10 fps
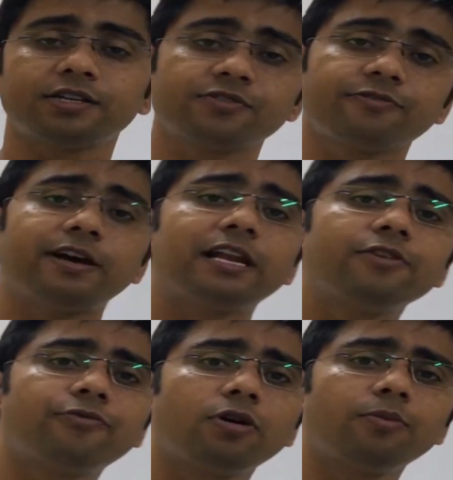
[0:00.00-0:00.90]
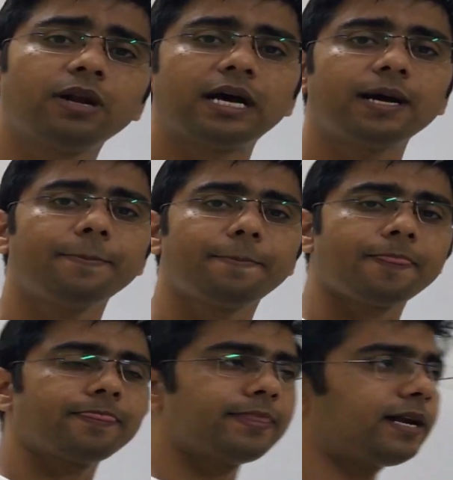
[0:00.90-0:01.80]
is a well-known formula
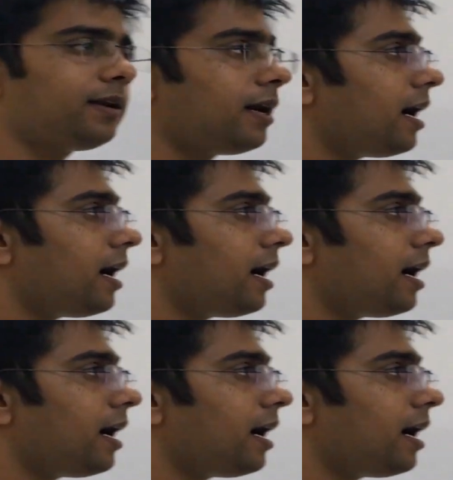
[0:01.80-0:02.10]
that